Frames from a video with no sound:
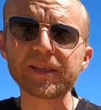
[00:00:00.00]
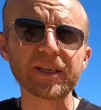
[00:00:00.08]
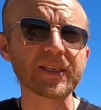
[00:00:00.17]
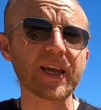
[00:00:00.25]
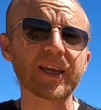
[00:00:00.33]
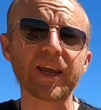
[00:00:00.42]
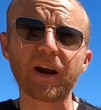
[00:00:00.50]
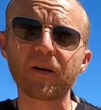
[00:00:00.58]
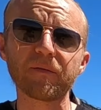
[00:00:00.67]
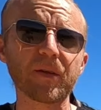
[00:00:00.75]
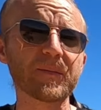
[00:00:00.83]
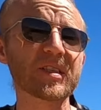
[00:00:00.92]
to take care
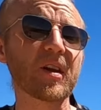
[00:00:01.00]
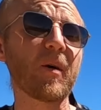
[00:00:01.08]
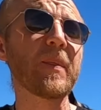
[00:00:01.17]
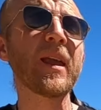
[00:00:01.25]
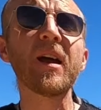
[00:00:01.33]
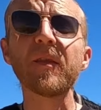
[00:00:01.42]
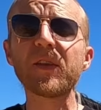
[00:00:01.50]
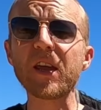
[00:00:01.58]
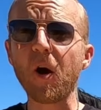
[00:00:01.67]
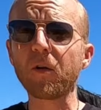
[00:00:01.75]
of them. So the